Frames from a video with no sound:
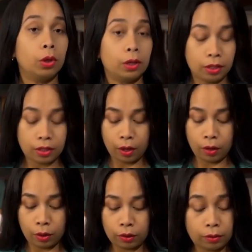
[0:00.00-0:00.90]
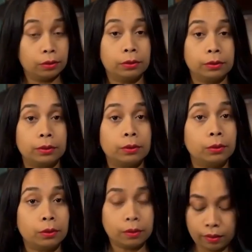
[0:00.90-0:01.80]
Gula Jawa.
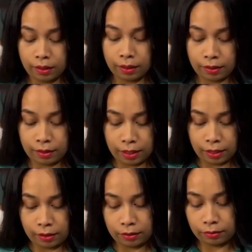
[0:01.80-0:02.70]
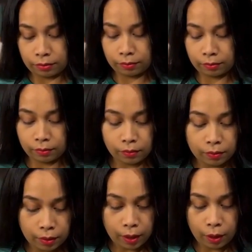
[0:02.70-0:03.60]
Let's see.
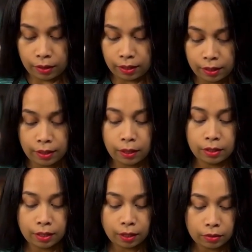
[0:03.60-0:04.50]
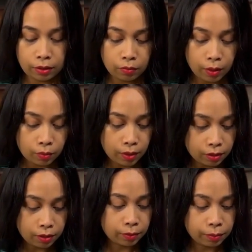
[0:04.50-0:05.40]
I'll set that aside for a
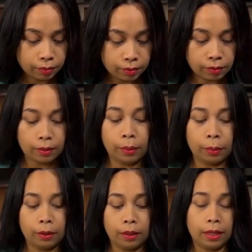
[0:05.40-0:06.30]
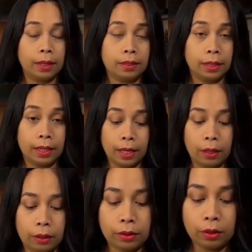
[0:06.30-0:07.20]
moment. And then I
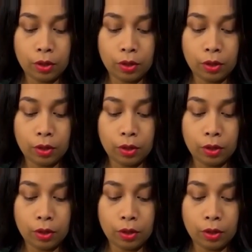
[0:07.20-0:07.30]
have the